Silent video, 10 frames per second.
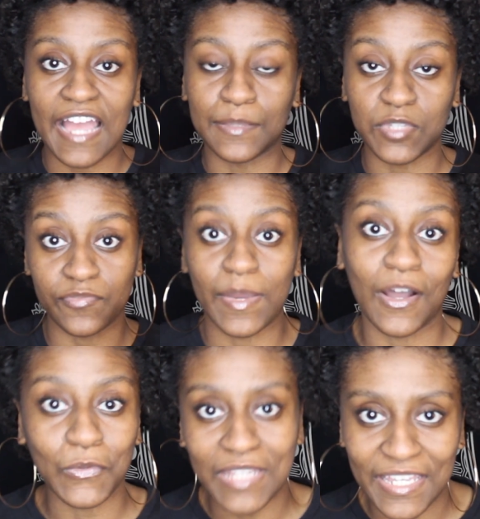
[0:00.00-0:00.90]
I am living my
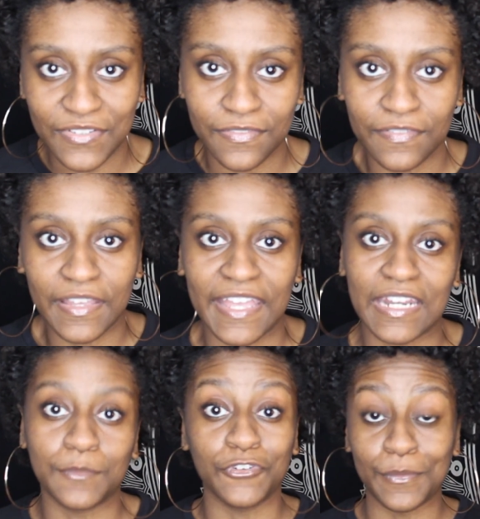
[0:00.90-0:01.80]
own life and
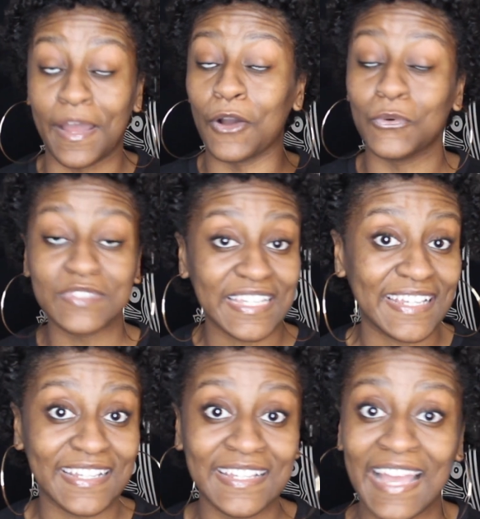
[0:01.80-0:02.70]
I'm doing my own
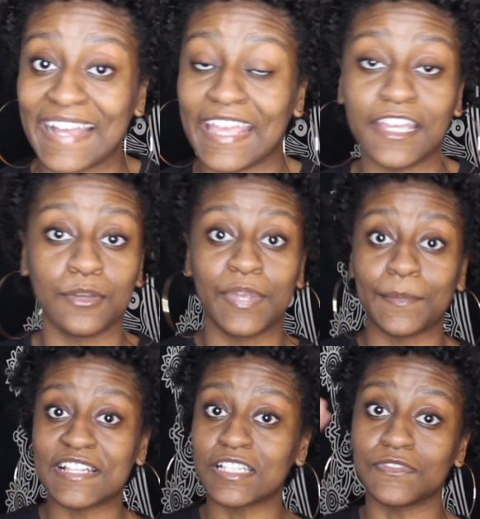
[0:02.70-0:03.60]
thing. I can't compare
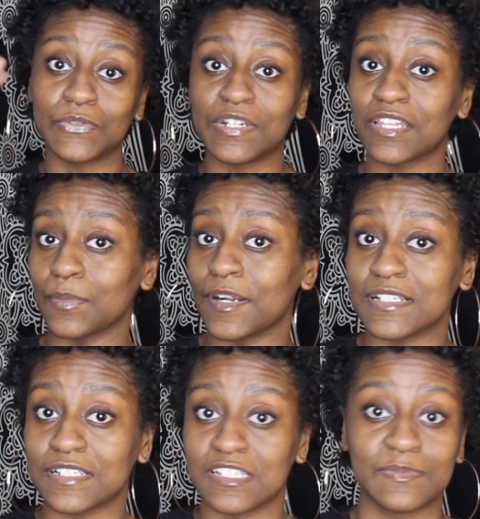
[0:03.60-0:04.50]
myself to another
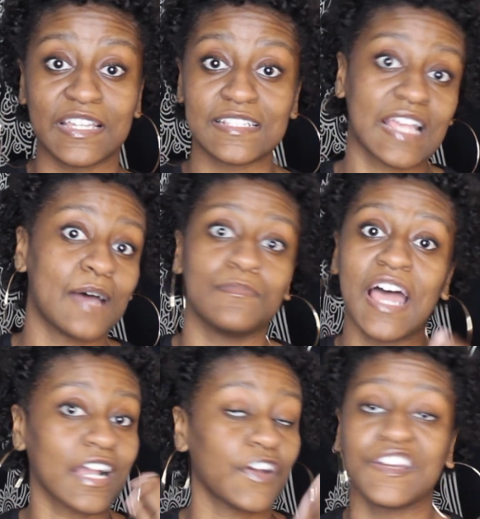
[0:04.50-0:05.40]
person just because I'm
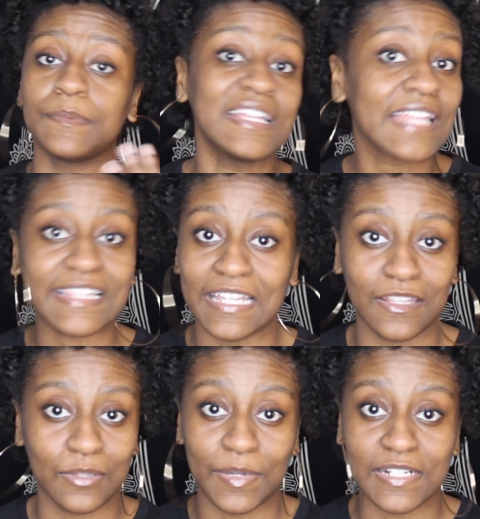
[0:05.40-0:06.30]
not going to be like that
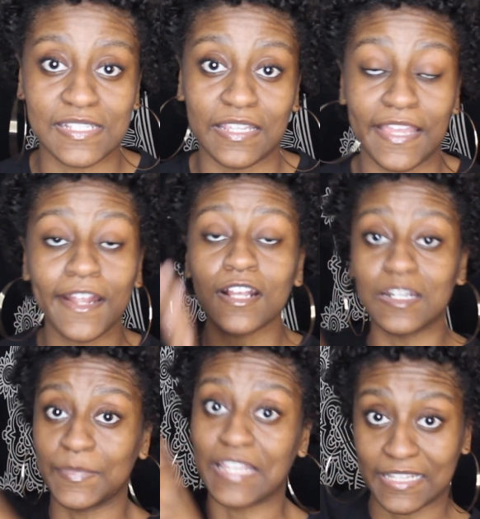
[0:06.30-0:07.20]
other person. They're going
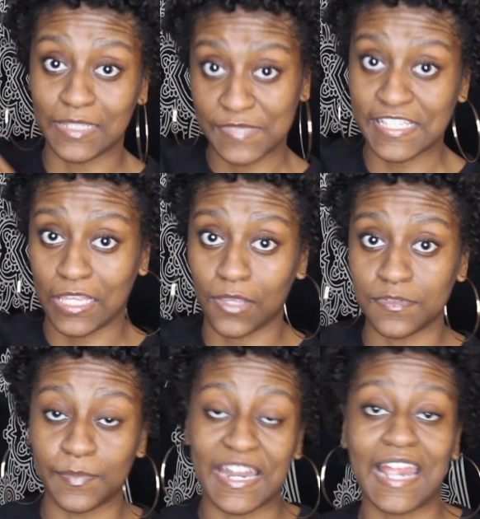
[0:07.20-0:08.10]
to be like
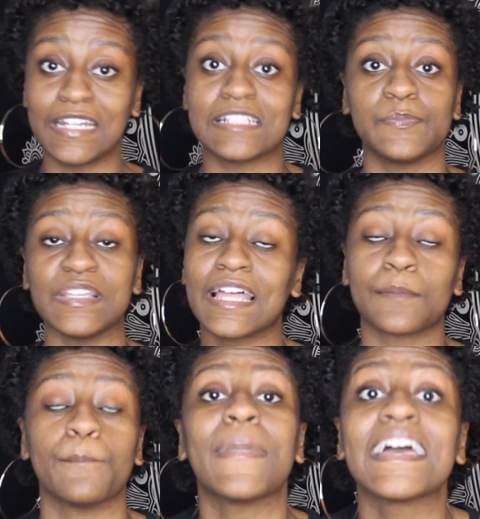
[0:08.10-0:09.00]
themselves, but I need to be
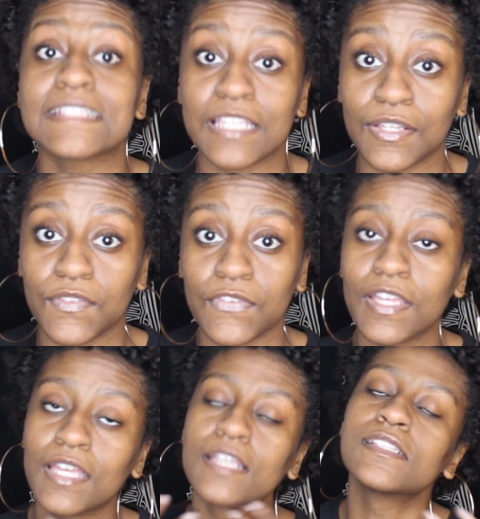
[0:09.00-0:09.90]
like myself.
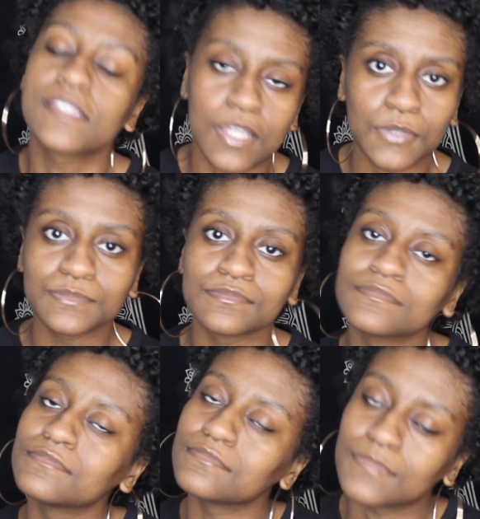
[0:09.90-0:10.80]
So,
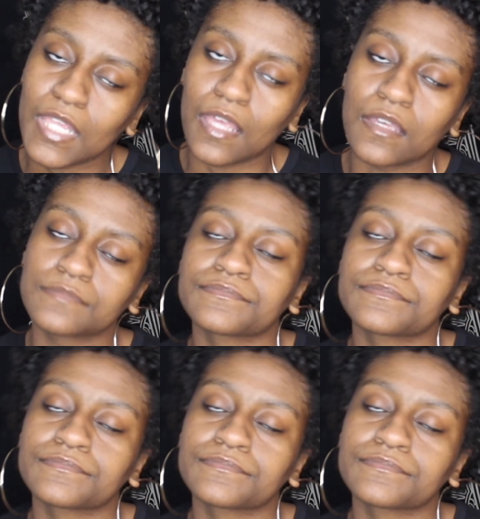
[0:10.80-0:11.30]
yeah.